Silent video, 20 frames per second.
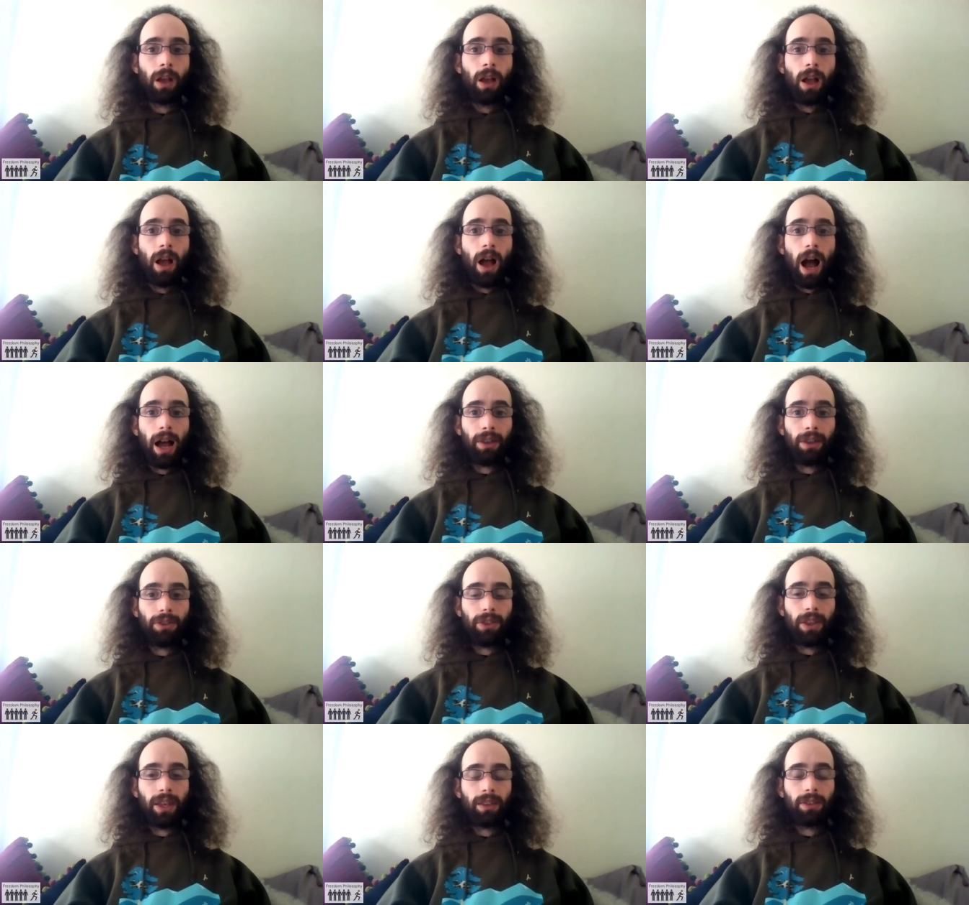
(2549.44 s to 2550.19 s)
I
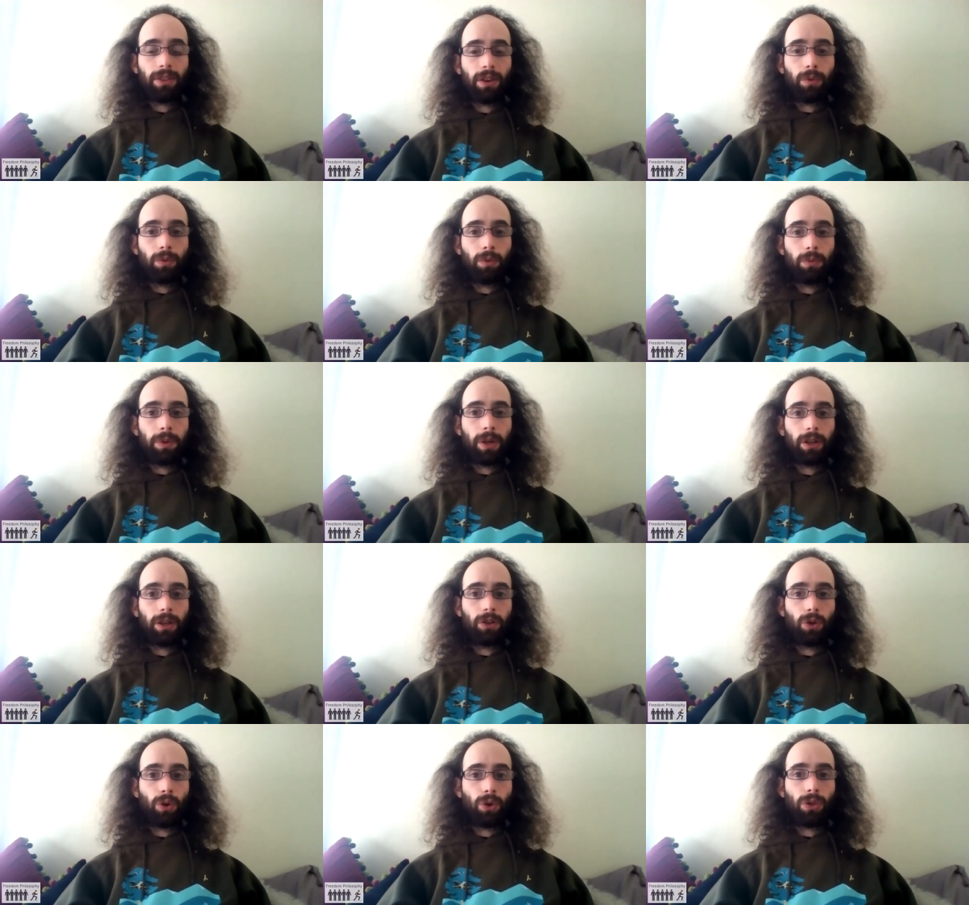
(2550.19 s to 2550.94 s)
think that it would be
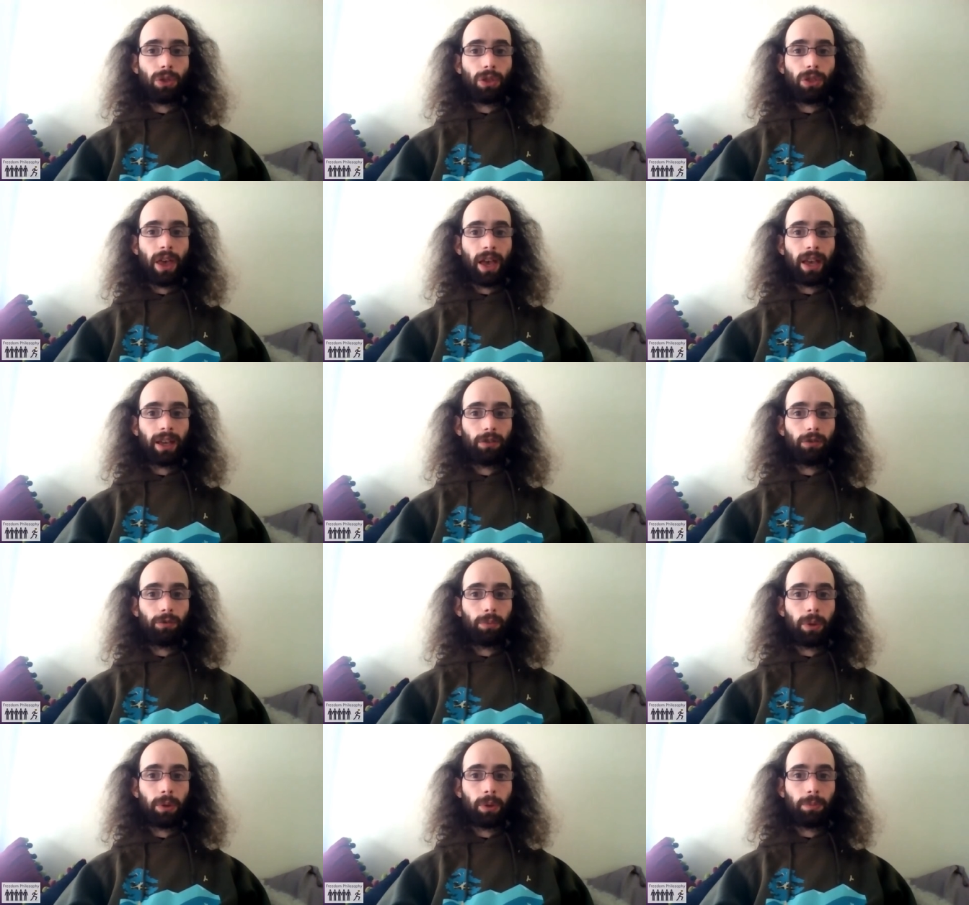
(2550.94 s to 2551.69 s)
a good thing
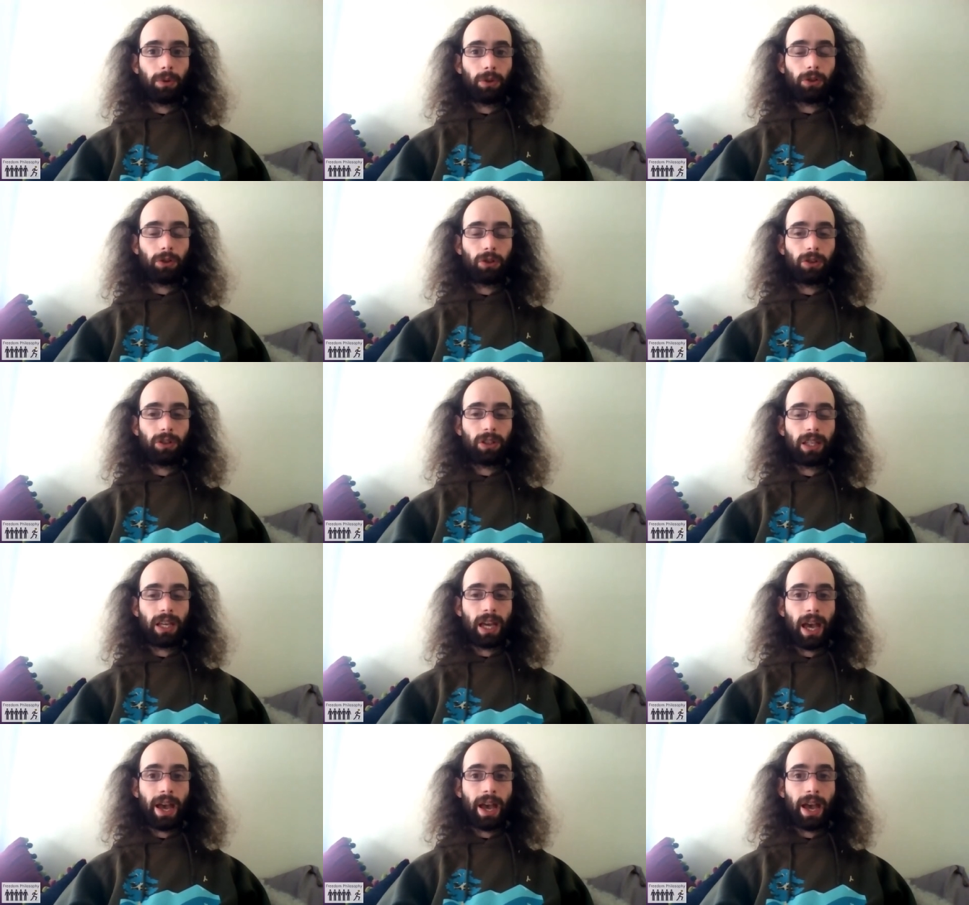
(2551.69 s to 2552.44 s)
if people could
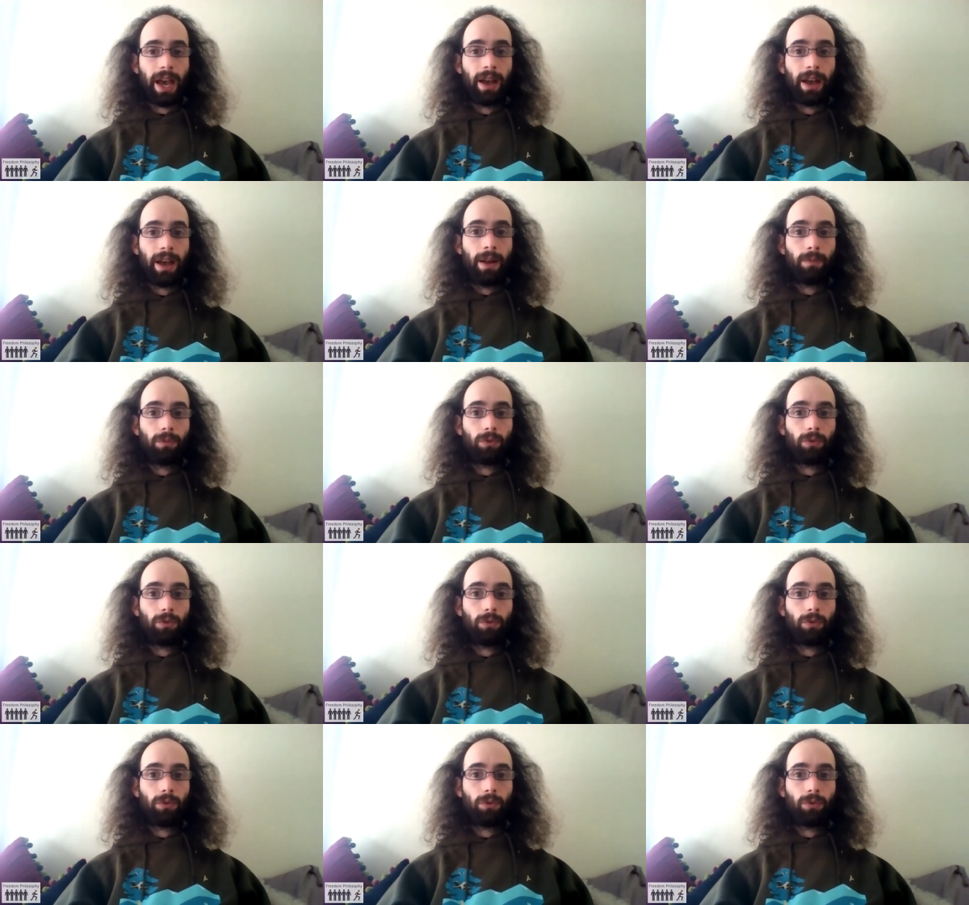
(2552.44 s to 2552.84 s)
get